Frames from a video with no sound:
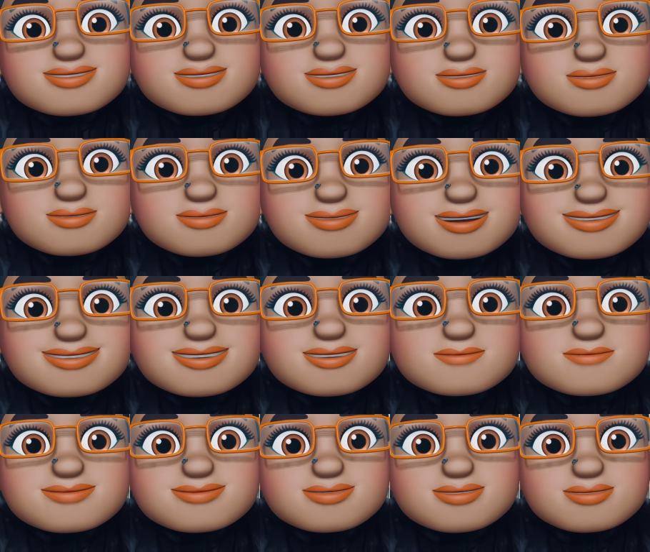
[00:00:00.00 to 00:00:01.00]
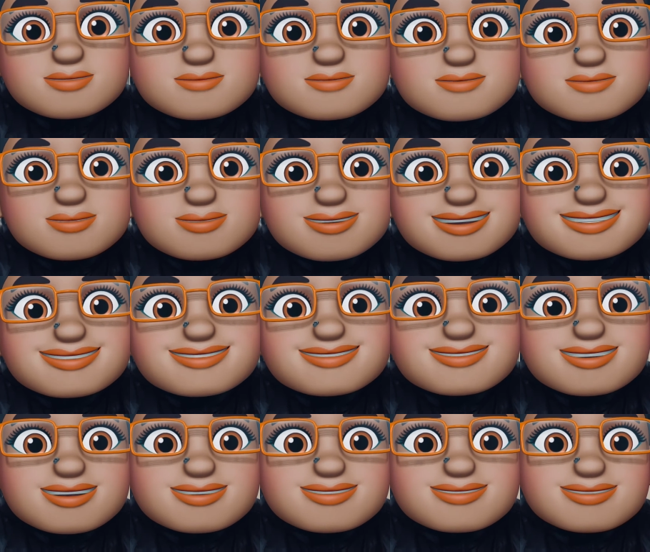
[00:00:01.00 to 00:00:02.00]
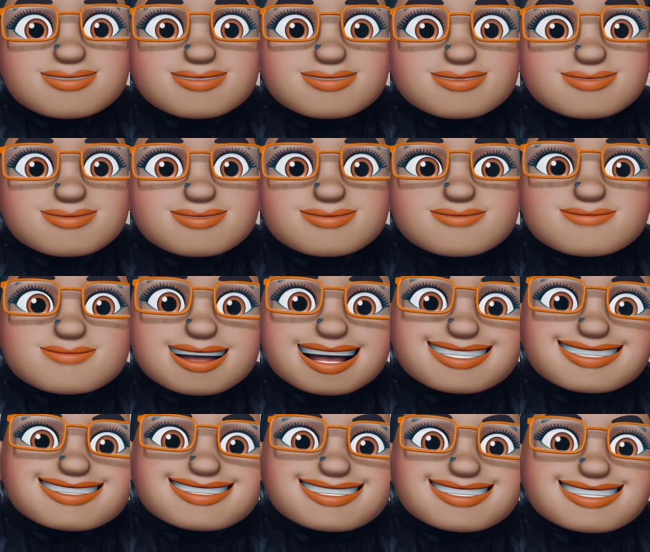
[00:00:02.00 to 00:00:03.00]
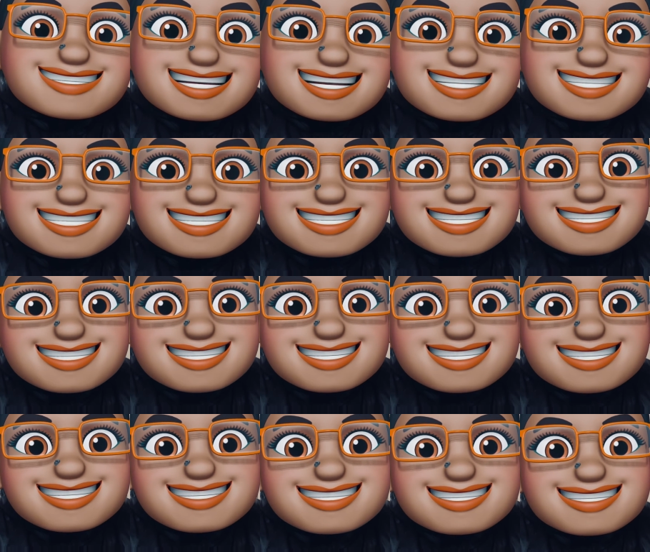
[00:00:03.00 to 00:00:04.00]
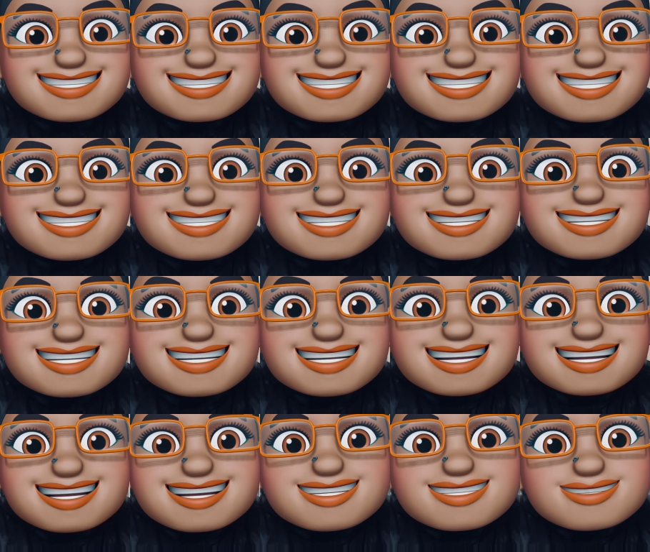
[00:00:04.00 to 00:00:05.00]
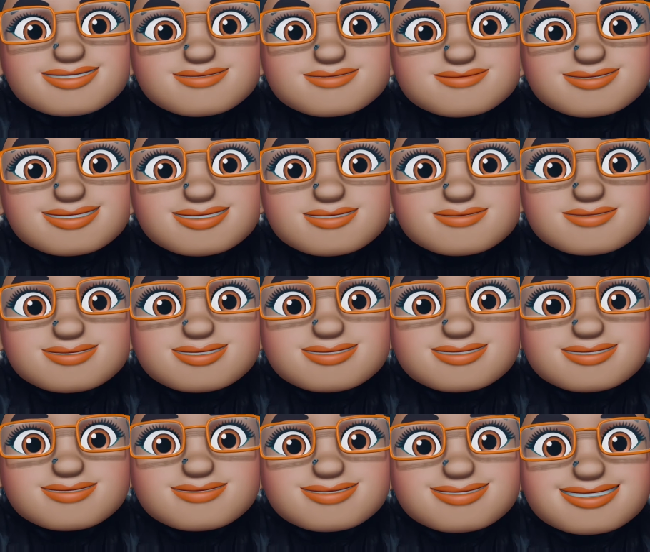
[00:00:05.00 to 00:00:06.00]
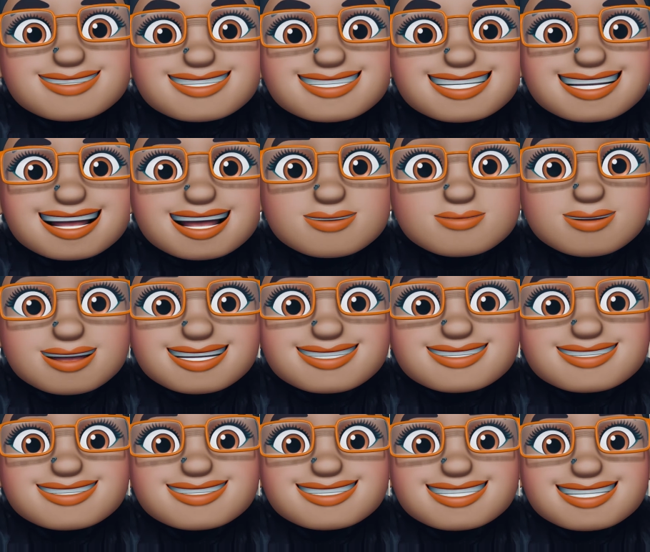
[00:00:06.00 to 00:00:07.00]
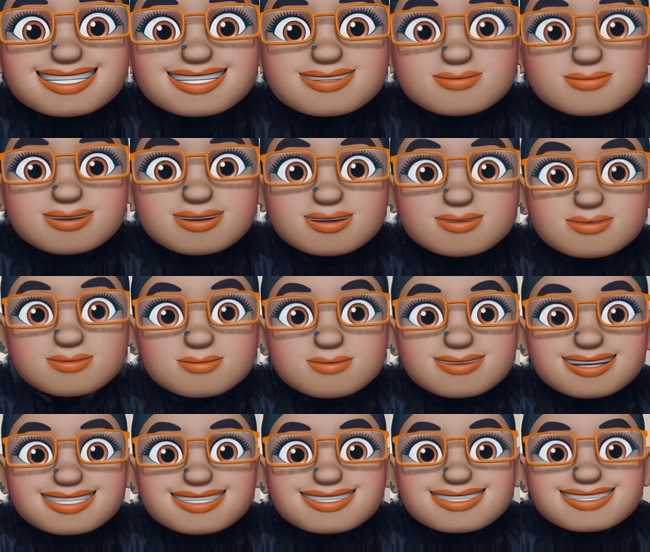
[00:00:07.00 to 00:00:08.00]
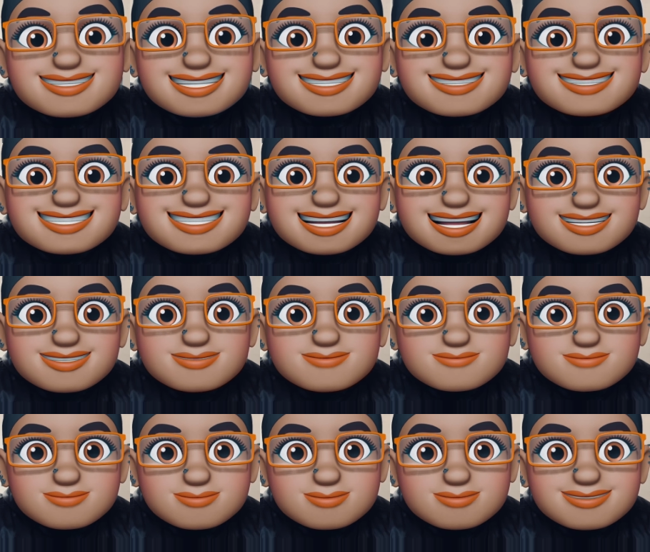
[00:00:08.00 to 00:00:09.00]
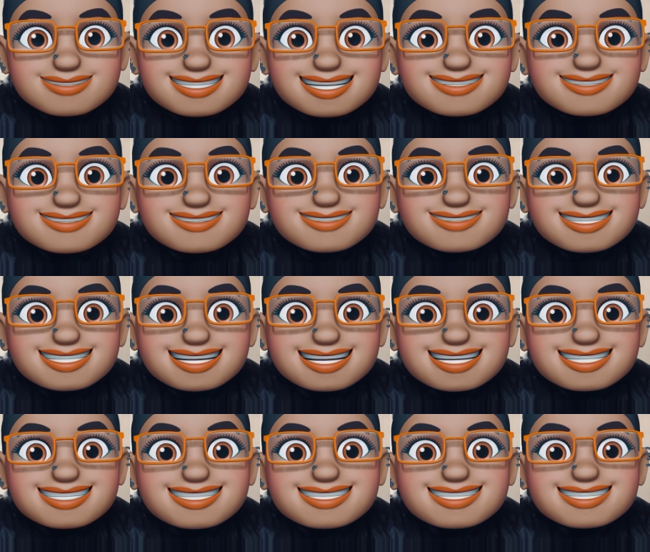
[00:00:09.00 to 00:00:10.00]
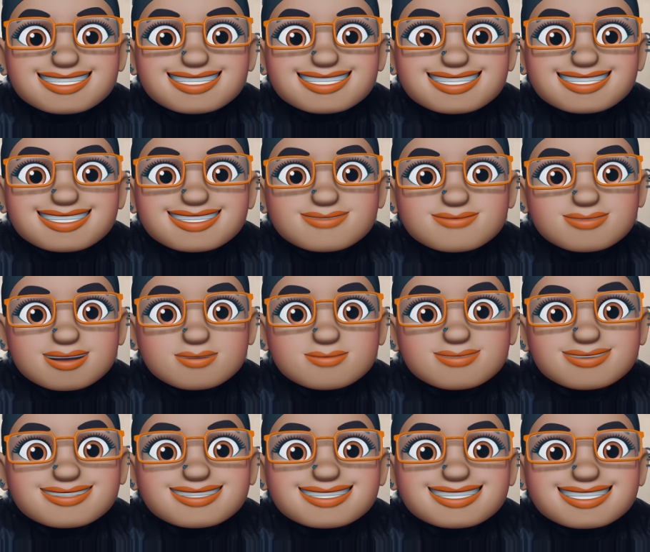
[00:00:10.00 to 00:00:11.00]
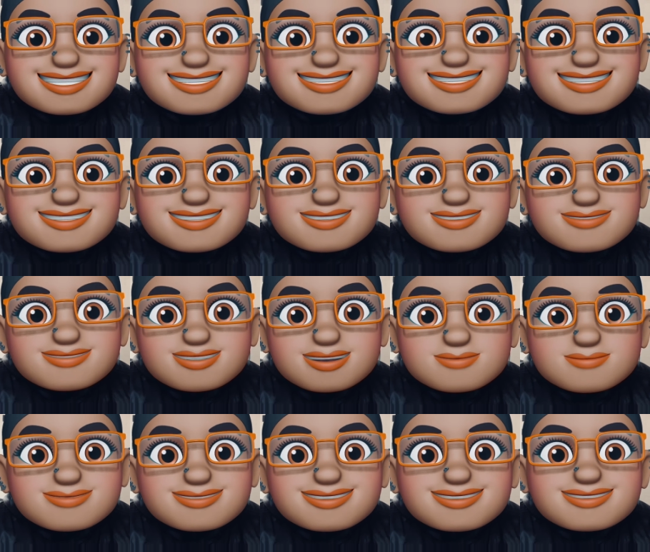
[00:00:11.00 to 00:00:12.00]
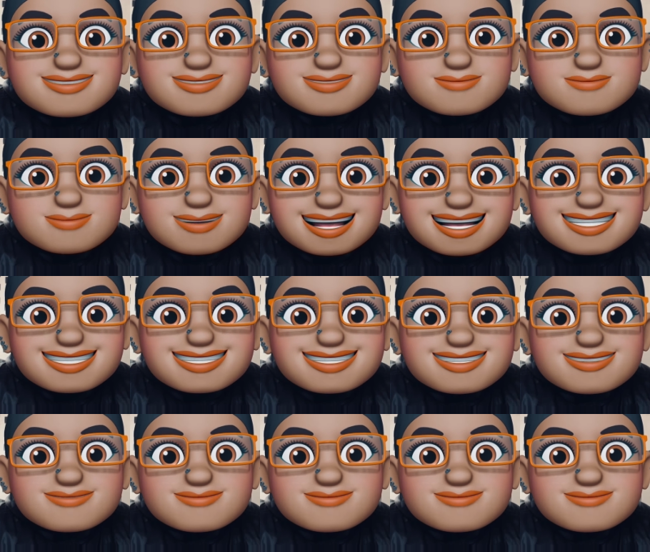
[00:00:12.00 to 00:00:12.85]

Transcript: Welcome to Morning Star News, Boxing Day edition. Just first of all, I watched Wonder Woman 1984 yesterday. I'll put a link in the description to my,